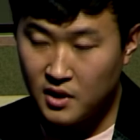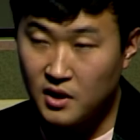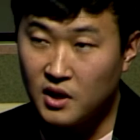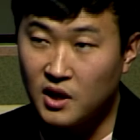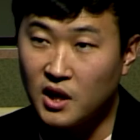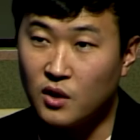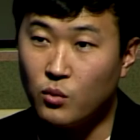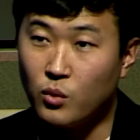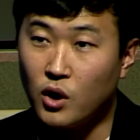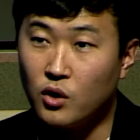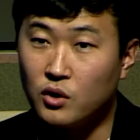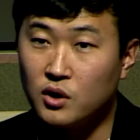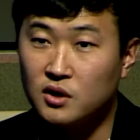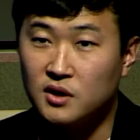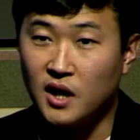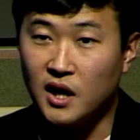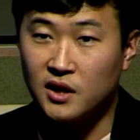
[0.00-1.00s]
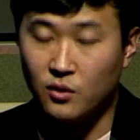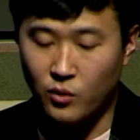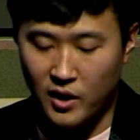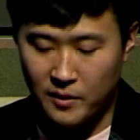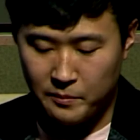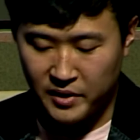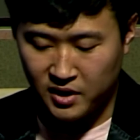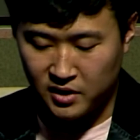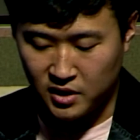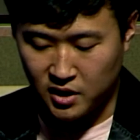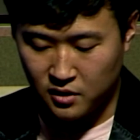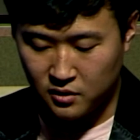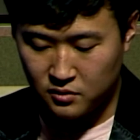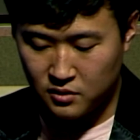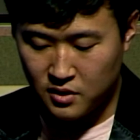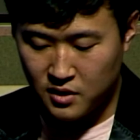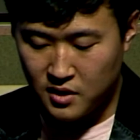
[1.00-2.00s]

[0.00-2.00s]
He woke on a wet pillow,